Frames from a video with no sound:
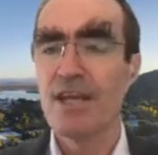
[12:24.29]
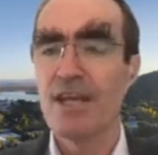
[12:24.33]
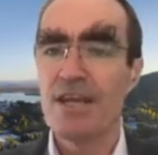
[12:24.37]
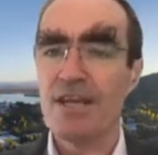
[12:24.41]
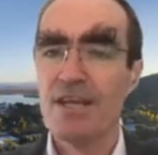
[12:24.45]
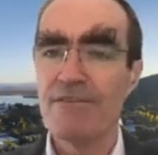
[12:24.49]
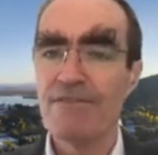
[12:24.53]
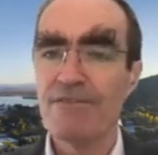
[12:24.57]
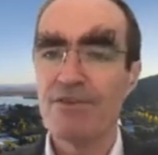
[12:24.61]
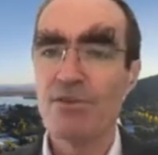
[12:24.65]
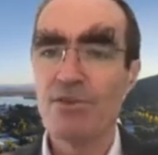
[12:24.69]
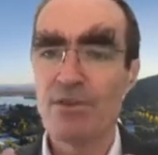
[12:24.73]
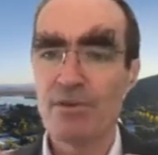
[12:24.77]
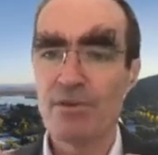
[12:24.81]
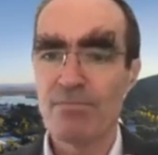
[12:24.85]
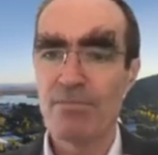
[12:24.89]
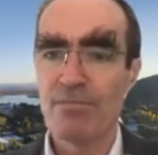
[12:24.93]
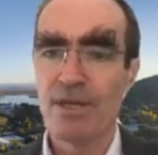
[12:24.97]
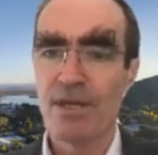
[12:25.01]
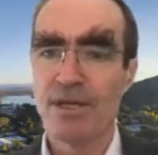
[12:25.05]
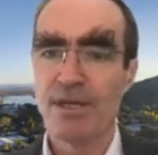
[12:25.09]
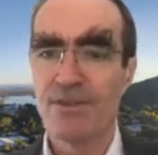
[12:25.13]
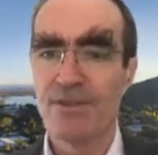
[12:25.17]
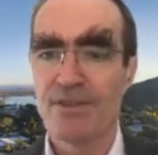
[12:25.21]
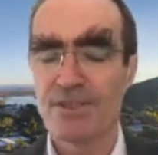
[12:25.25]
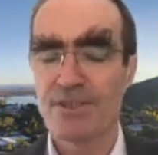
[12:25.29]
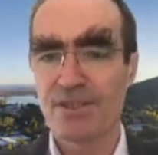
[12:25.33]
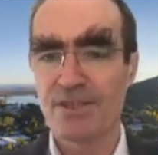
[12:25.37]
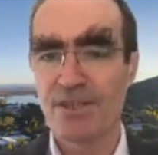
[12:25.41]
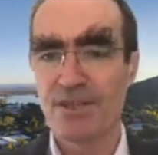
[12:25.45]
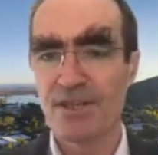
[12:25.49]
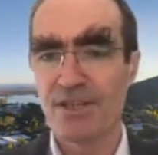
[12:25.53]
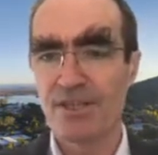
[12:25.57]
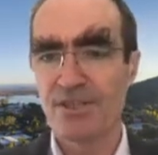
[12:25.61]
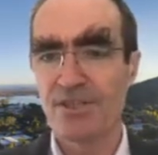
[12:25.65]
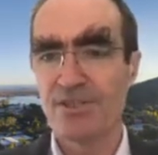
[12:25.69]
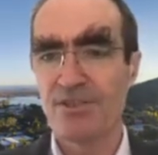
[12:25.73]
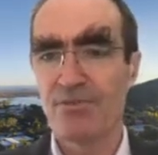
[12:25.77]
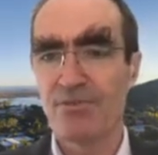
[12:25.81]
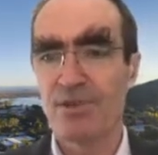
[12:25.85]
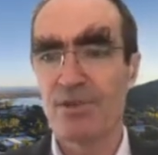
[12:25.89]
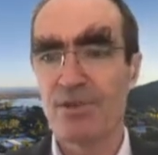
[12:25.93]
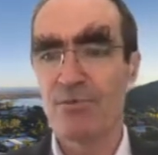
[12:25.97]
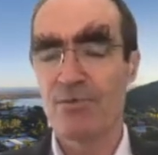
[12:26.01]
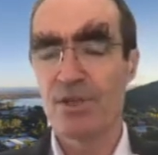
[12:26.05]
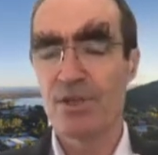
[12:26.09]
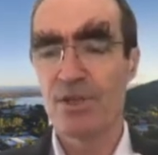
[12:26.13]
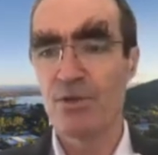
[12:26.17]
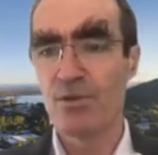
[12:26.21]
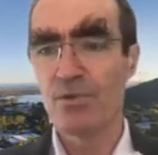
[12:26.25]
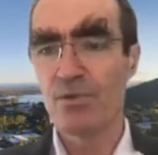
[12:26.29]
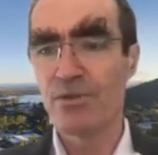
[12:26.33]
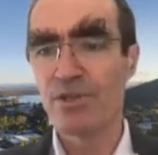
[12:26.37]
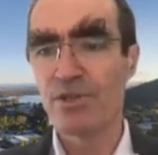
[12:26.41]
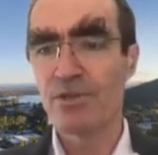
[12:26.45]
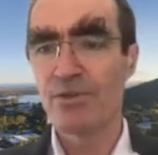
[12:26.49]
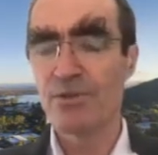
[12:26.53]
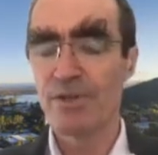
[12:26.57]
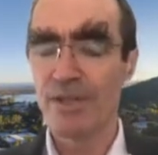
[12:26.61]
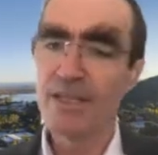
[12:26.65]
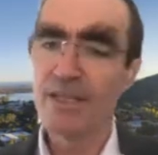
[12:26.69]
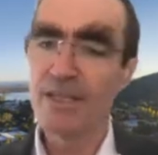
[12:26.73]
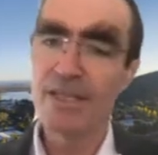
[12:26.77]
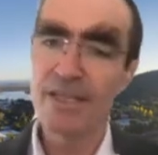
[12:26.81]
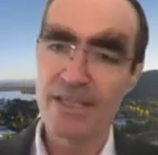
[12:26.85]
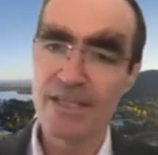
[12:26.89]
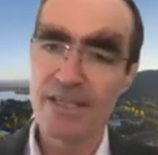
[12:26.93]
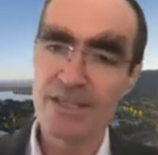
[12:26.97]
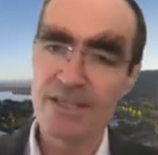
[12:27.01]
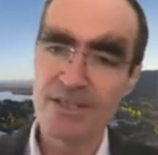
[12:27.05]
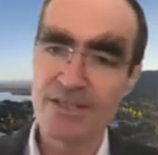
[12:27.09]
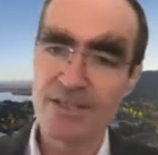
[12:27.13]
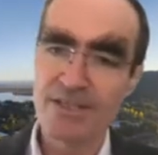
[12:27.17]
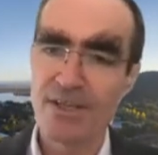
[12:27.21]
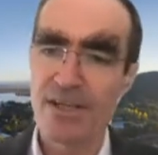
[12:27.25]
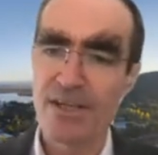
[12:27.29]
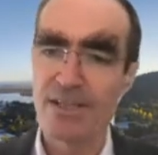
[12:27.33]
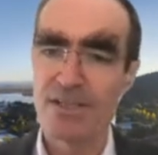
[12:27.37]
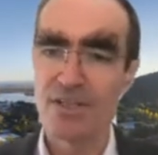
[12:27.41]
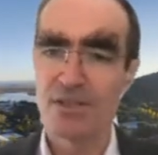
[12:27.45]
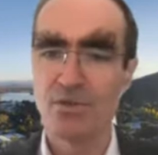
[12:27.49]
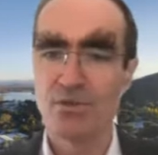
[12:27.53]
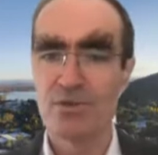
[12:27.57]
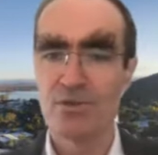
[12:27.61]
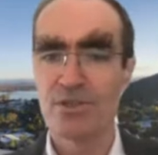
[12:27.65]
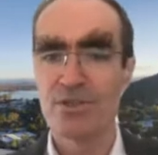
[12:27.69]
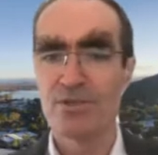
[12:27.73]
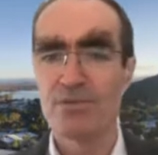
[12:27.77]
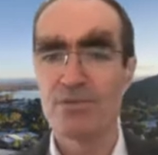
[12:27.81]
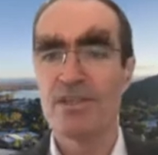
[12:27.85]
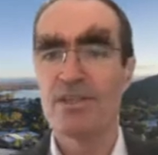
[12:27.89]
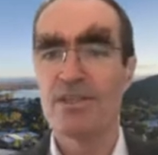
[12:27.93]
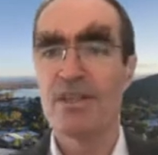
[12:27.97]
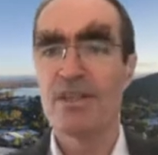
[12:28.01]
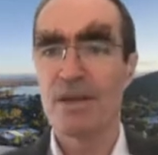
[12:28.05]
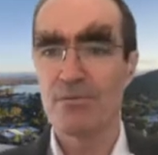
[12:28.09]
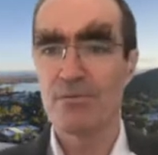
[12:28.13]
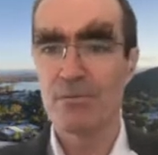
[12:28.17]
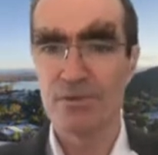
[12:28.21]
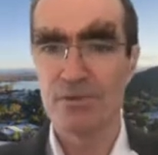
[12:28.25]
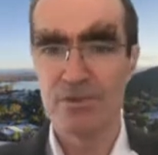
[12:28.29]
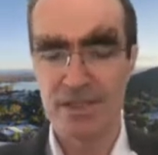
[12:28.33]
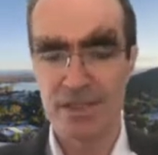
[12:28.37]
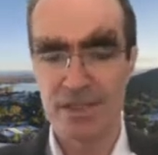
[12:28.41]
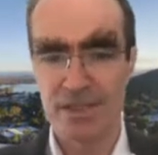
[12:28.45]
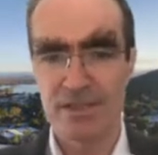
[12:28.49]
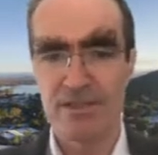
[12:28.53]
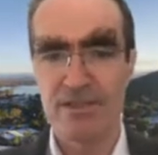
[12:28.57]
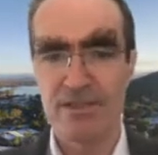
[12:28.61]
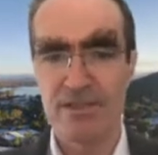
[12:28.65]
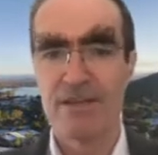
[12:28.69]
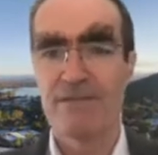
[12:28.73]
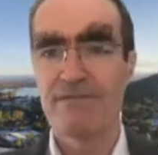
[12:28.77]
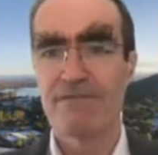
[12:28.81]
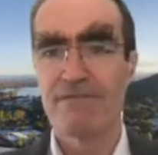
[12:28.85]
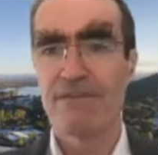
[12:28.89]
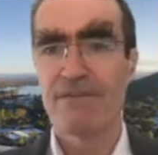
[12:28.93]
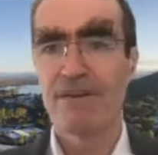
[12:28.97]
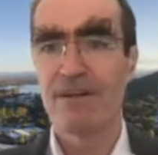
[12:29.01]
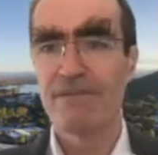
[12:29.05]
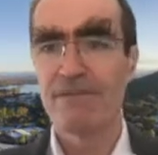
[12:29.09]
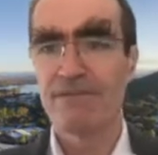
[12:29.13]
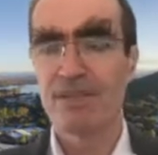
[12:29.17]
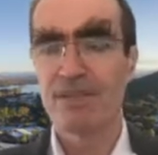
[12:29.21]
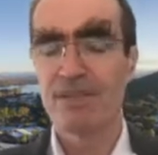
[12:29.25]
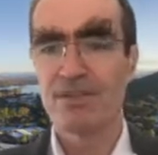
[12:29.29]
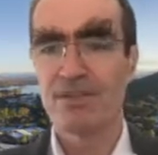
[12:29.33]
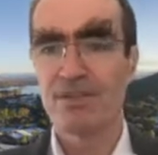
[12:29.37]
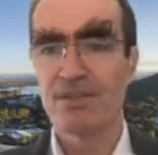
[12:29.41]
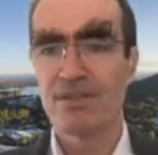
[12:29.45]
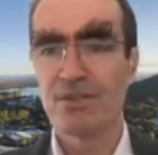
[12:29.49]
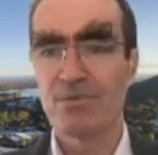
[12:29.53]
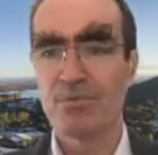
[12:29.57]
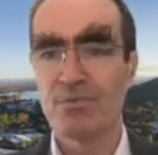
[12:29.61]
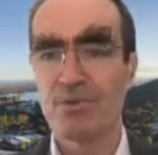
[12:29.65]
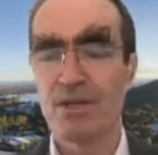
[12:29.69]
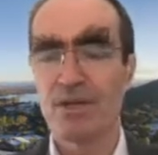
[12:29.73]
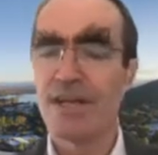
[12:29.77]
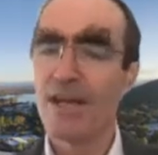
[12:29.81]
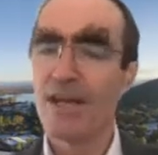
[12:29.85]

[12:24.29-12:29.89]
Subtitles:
If you combine the science degree with a law degree and get a science law degree, that will take 5 years as well.